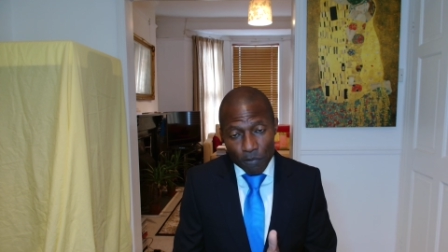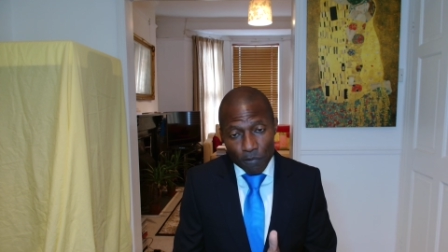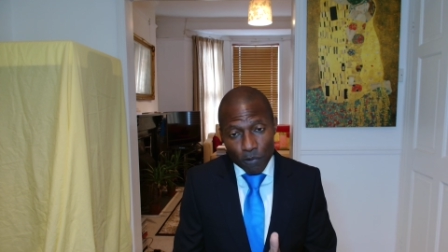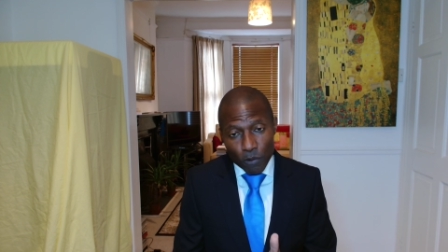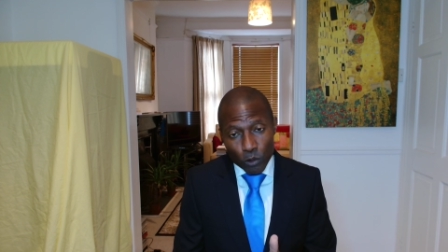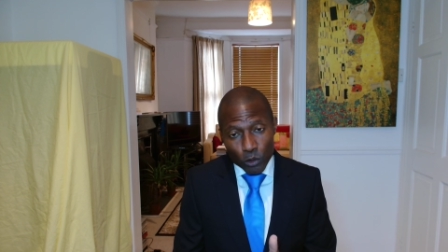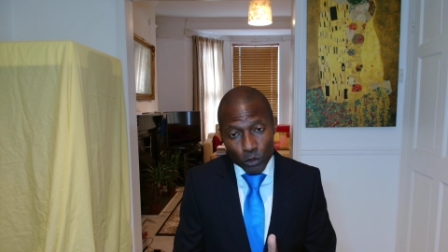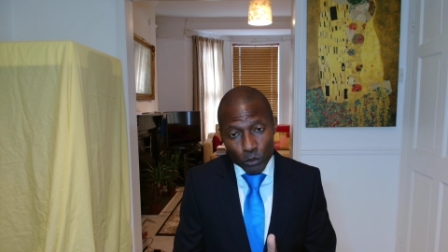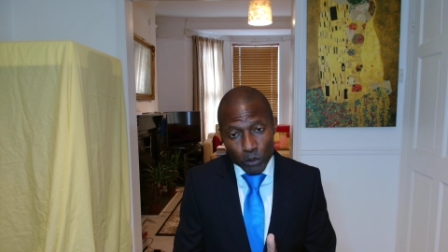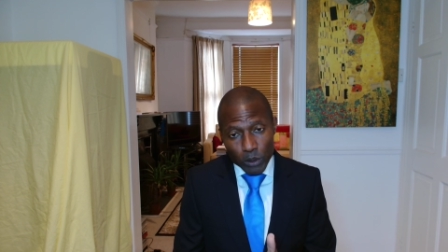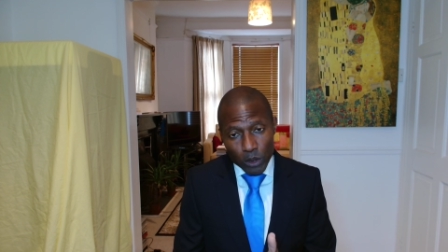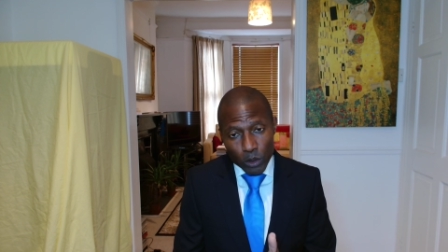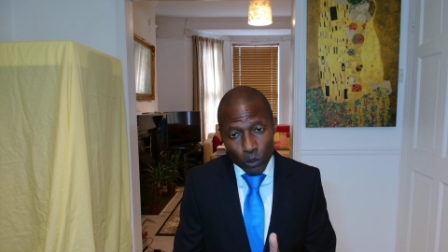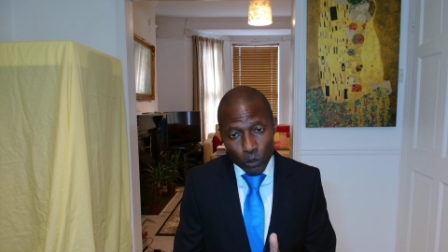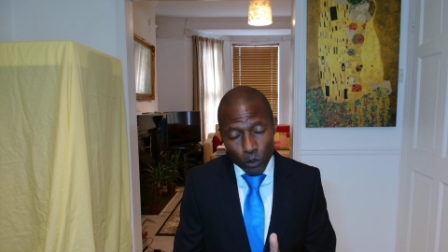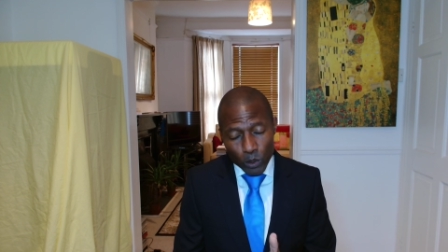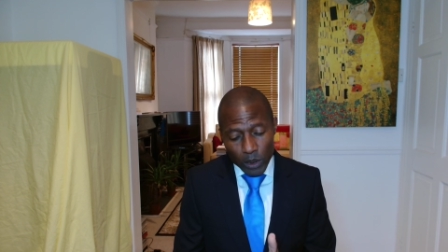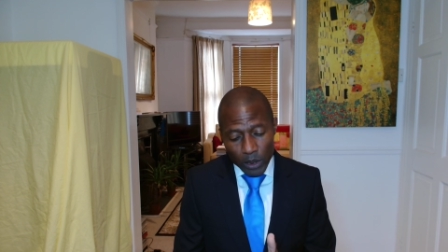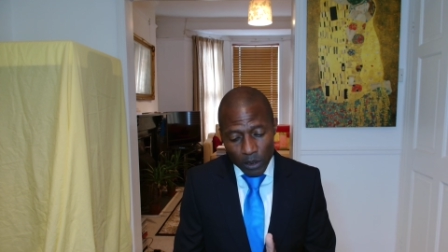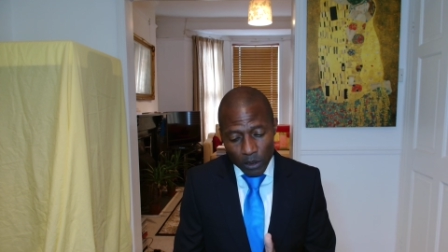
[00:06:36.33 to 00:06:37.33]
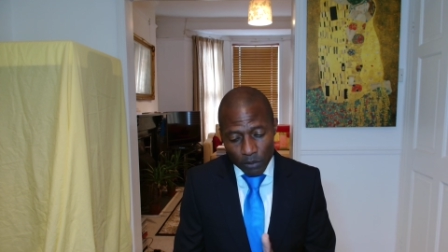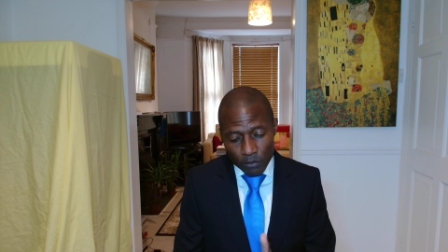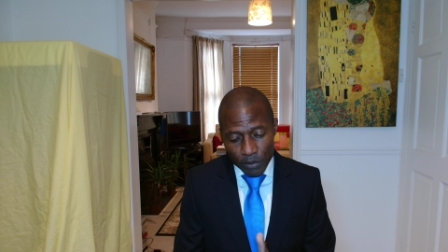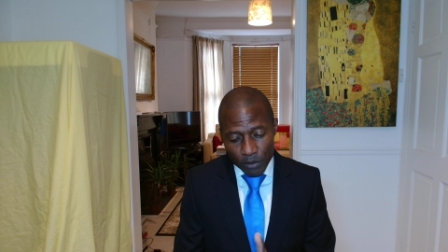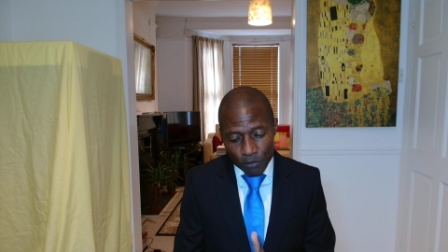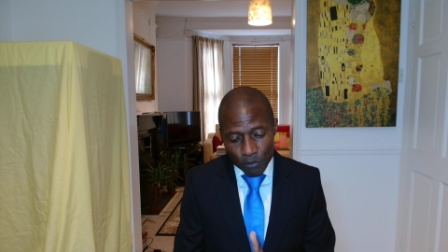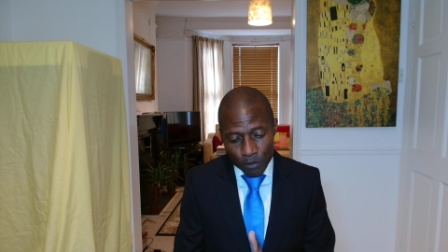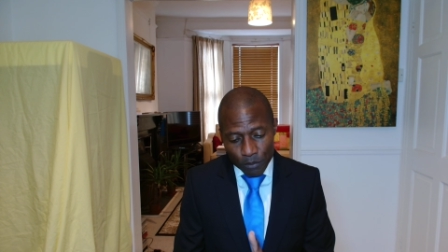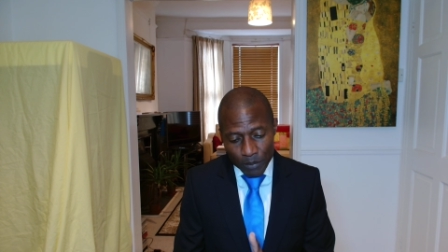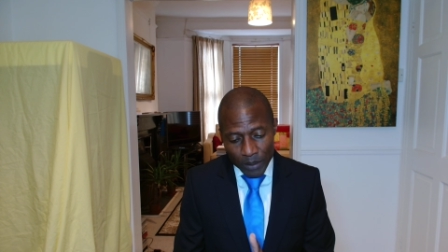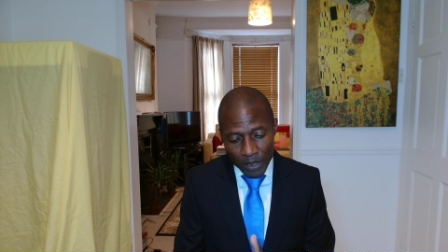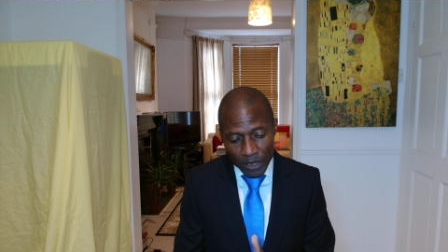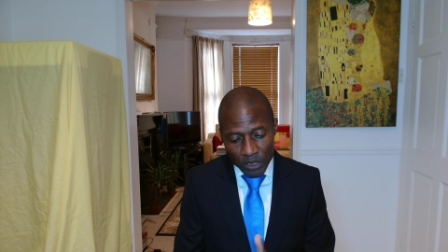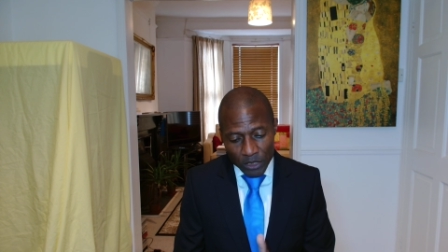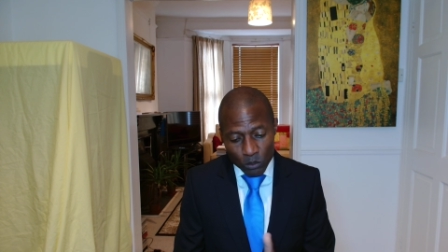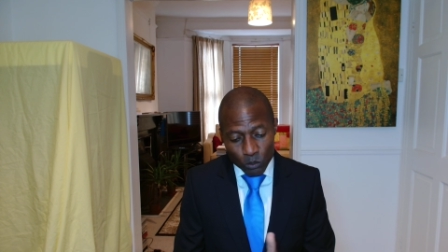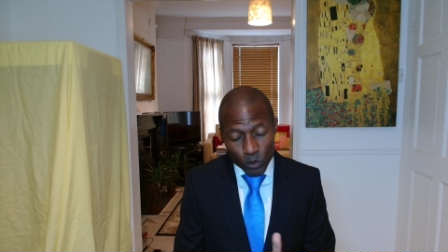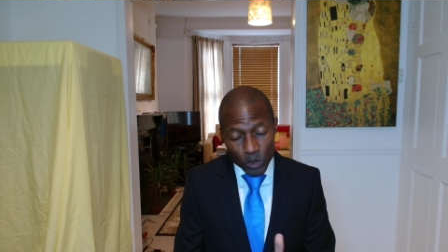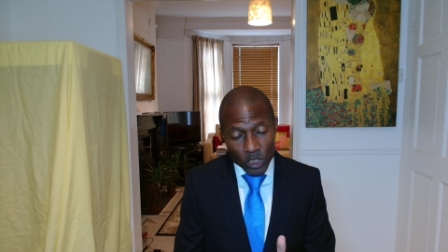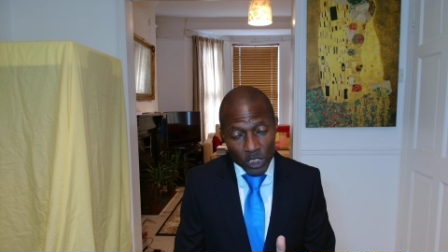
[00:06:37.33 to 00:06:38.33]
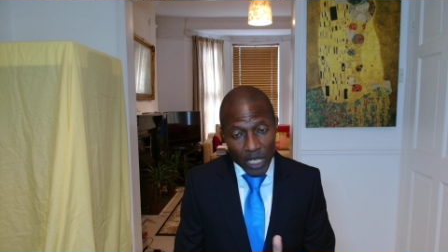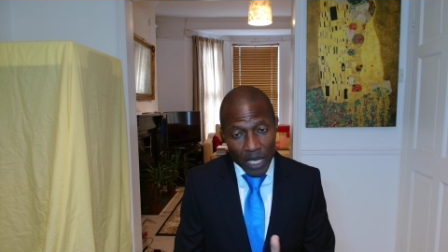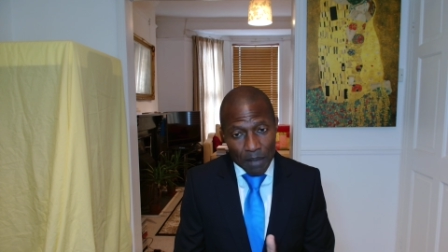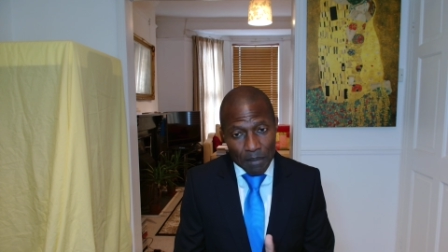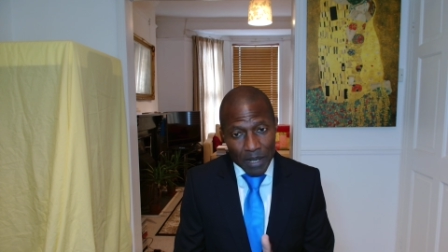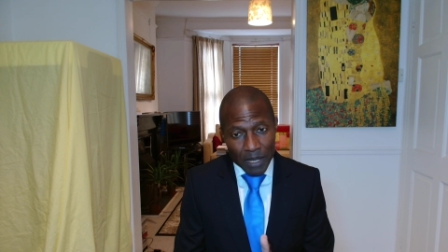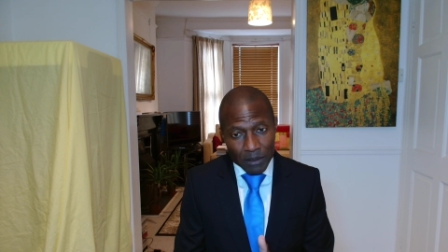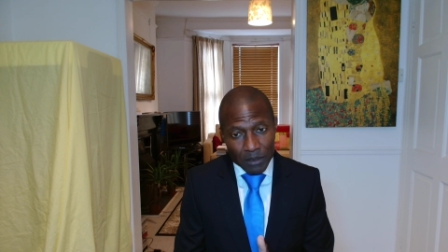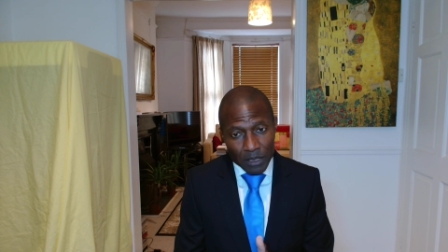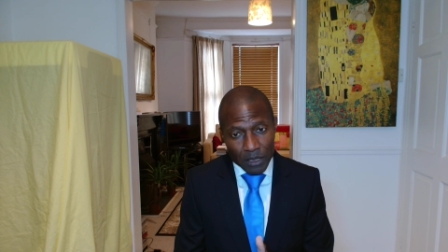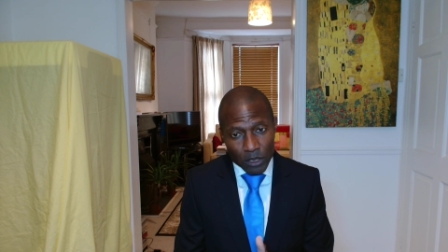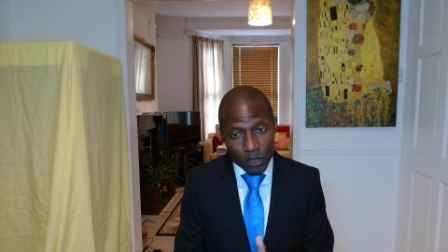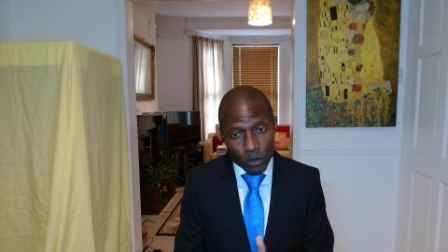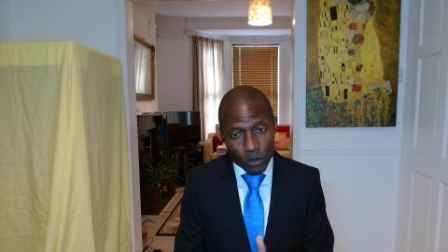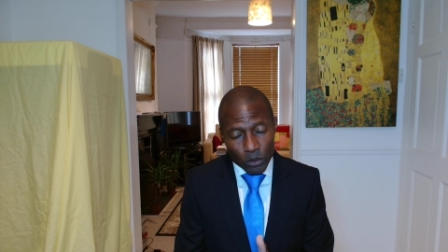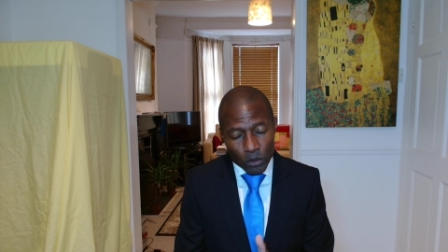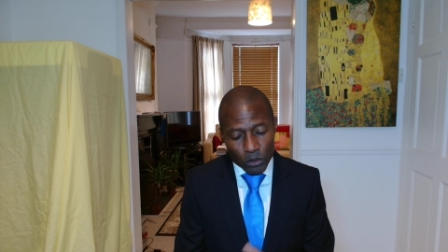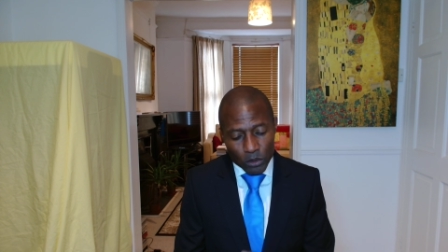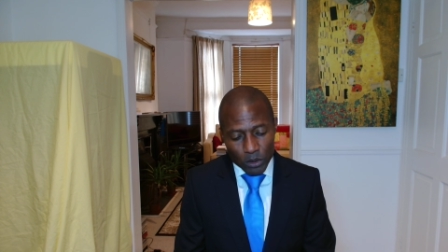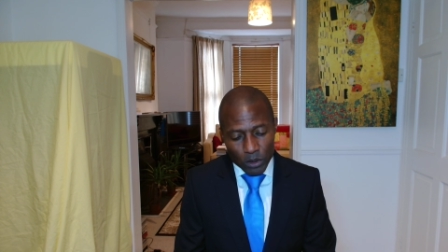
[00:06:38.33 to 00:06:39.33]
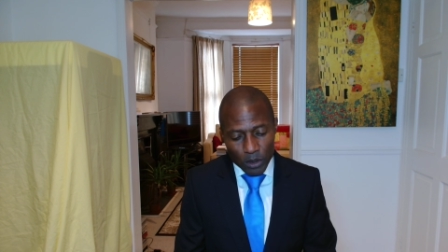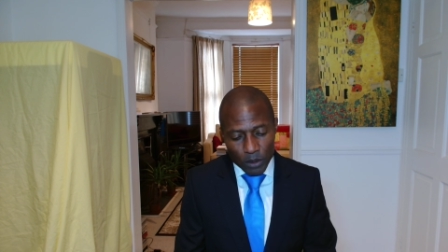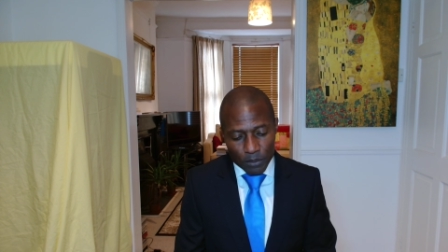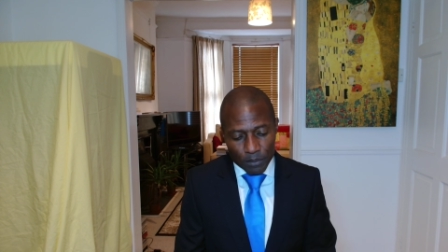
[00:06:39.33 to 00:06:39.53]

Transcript: false recording of information which came out in court.